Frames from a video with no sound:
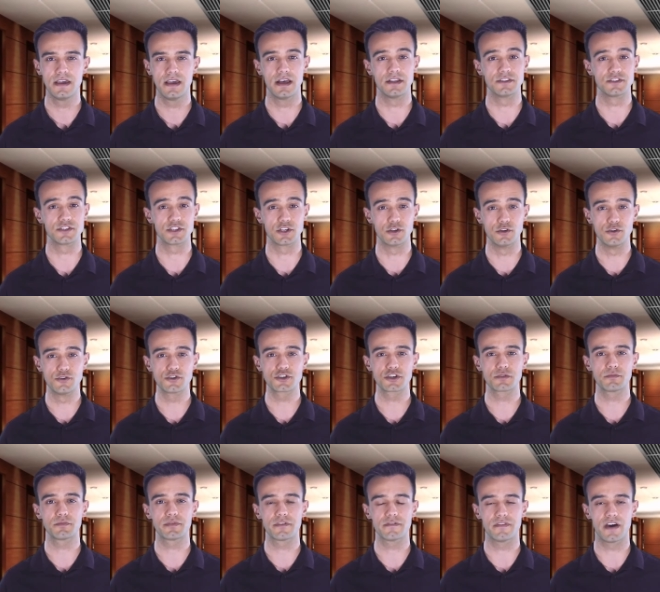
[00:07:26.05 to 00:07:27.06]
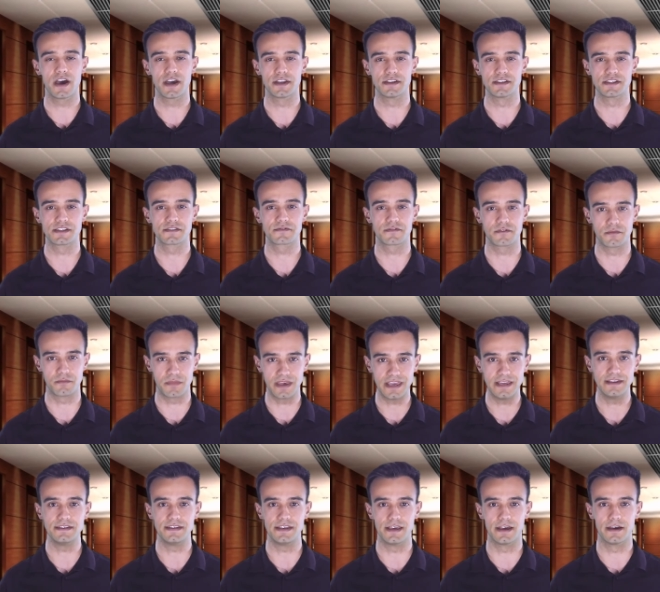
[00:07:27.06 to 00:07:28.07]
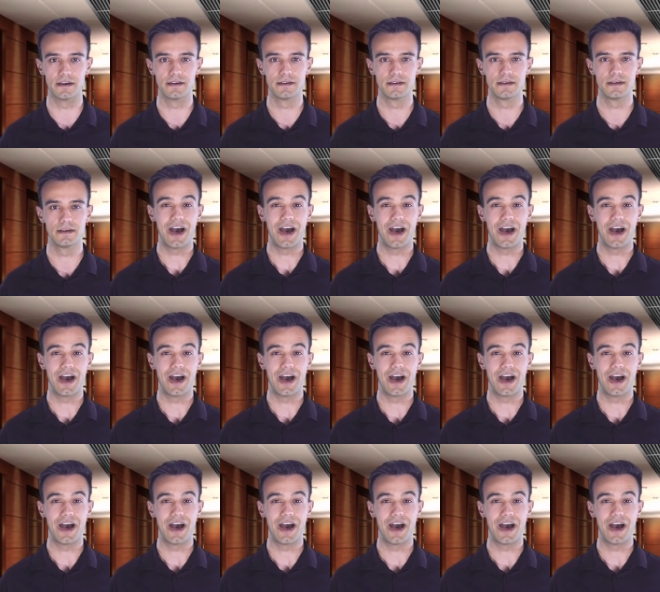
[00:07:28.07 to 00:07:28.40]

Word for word: and solution providers from India.